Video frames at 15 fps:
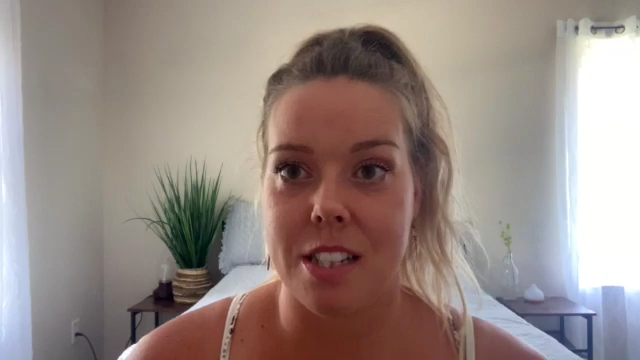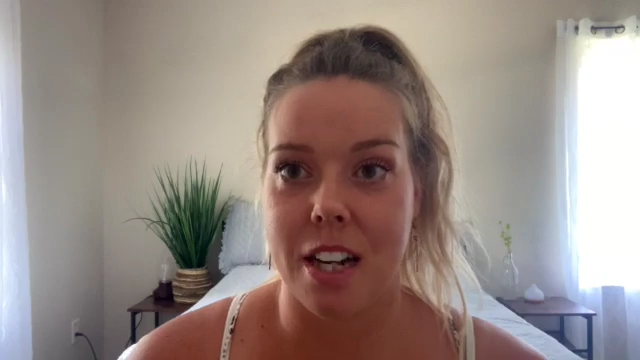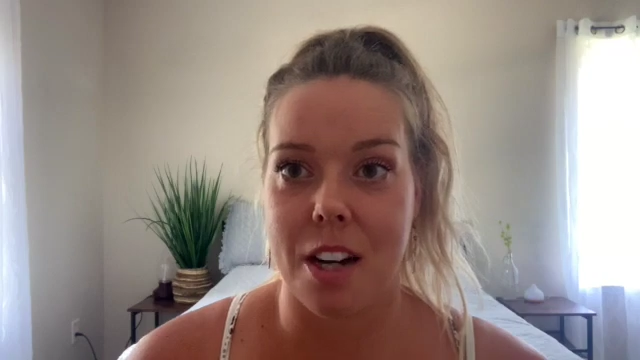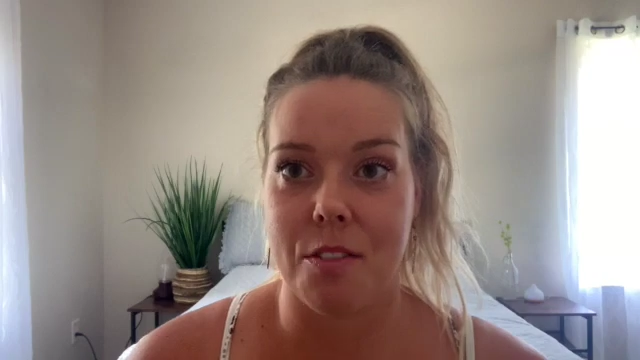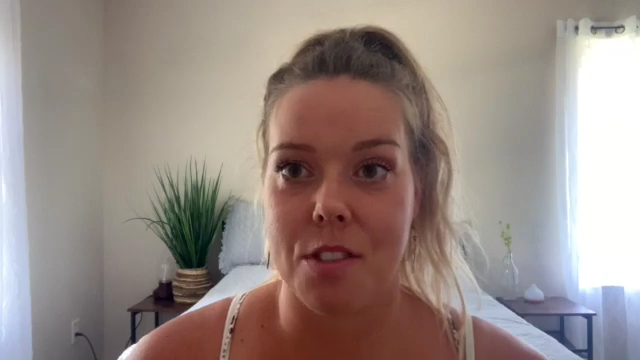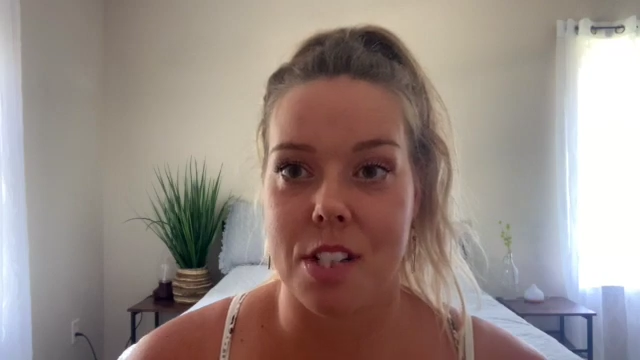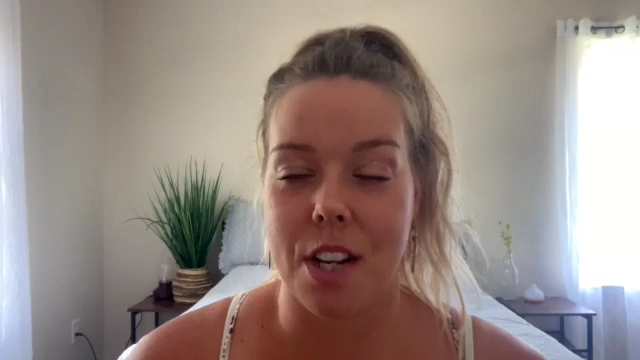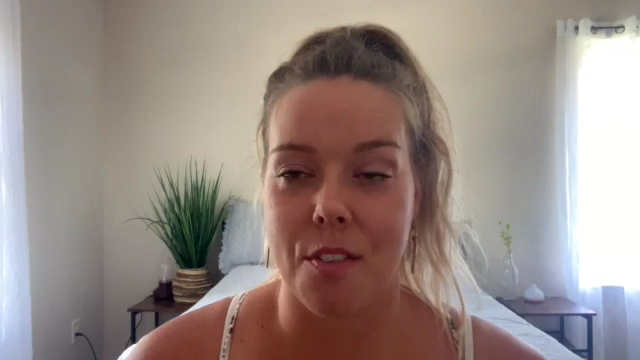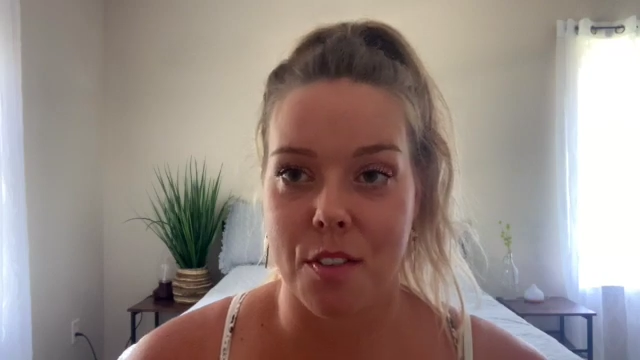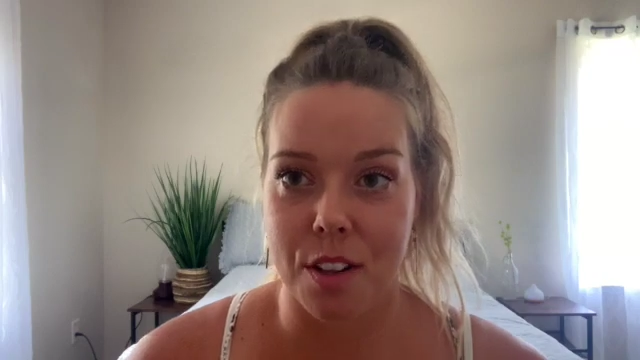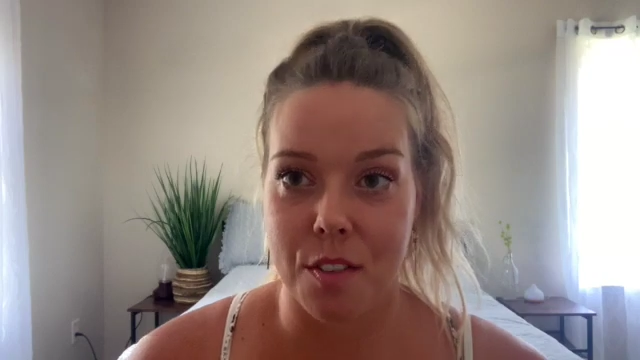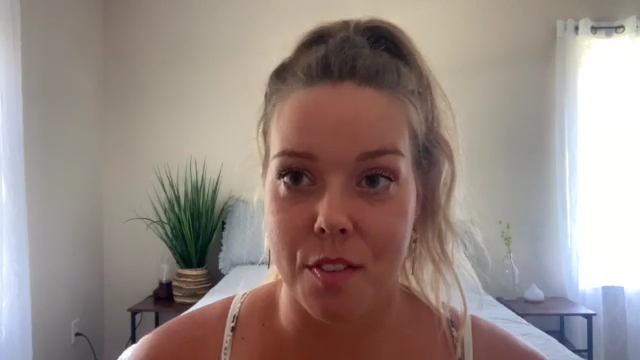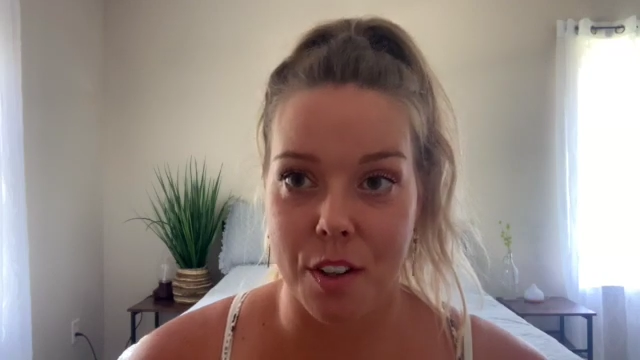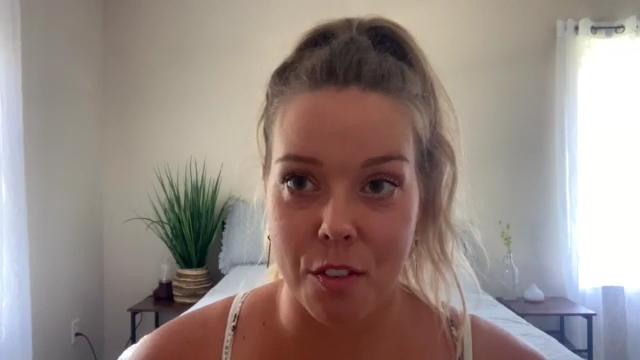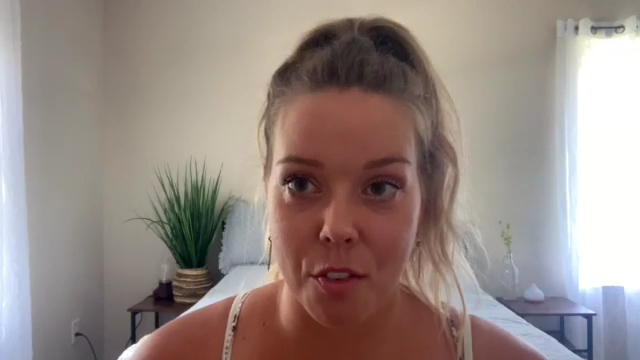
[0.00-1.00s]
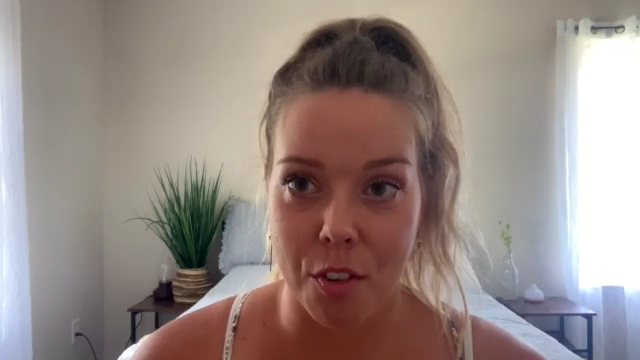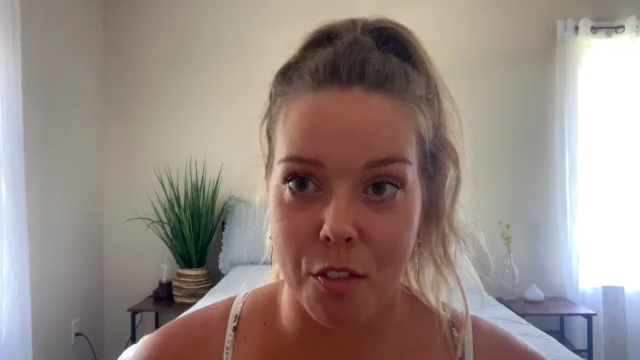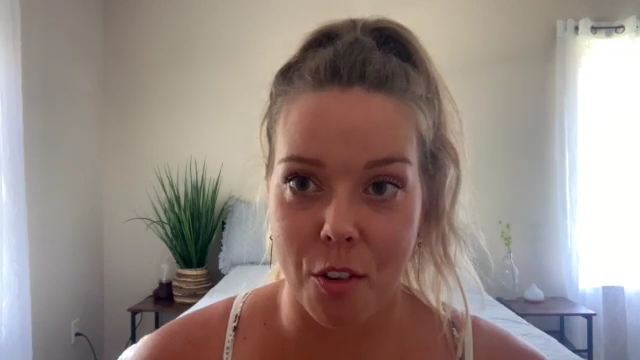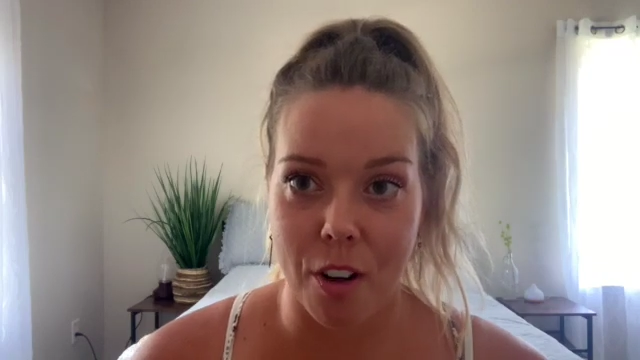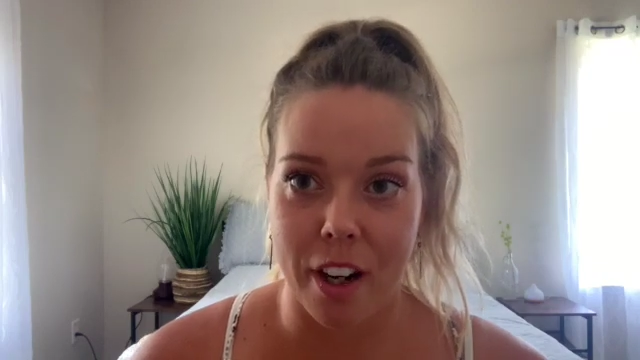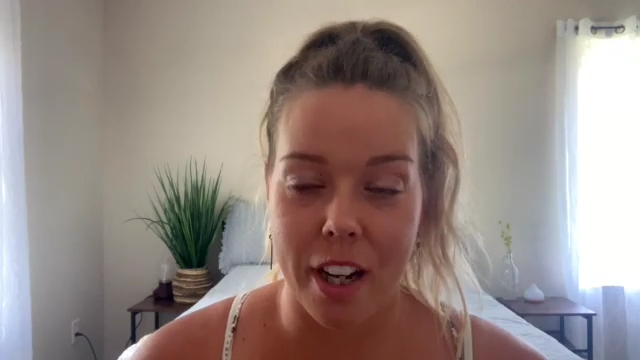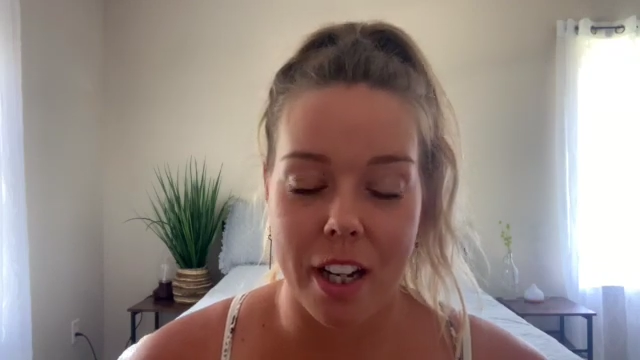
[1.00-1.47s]
and I was definitely fearful
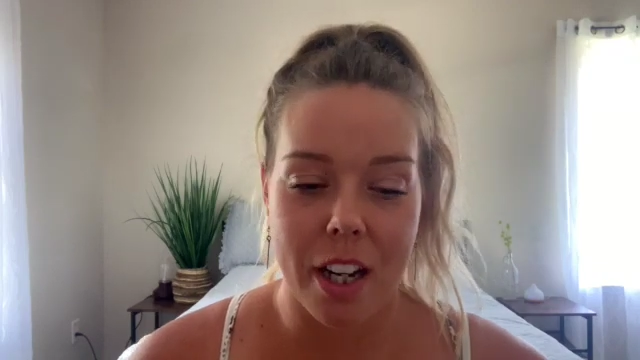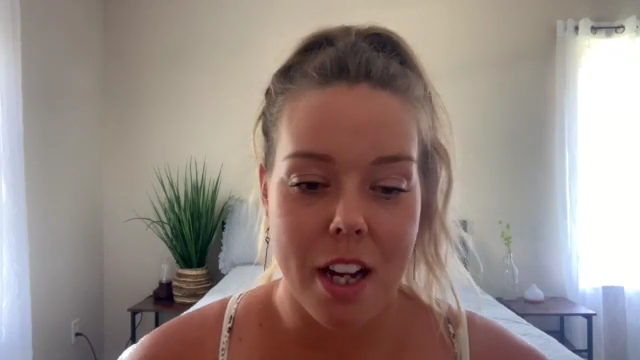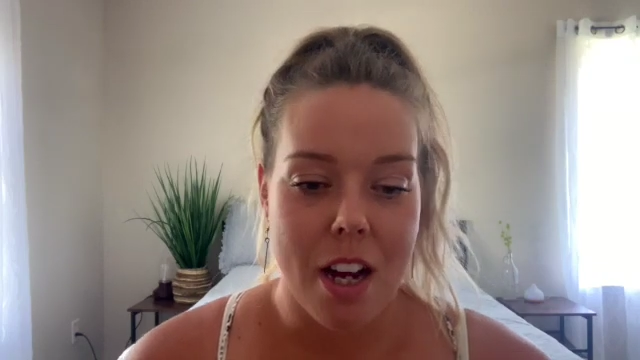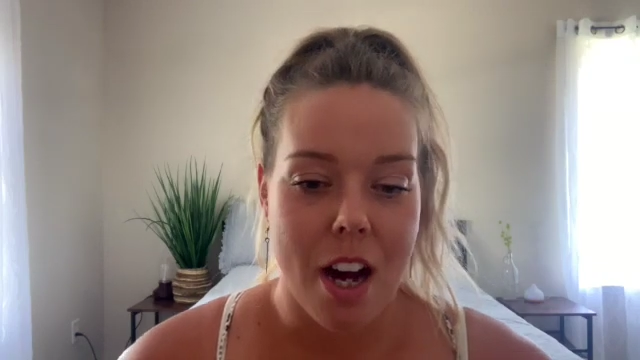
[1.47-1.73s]
for it.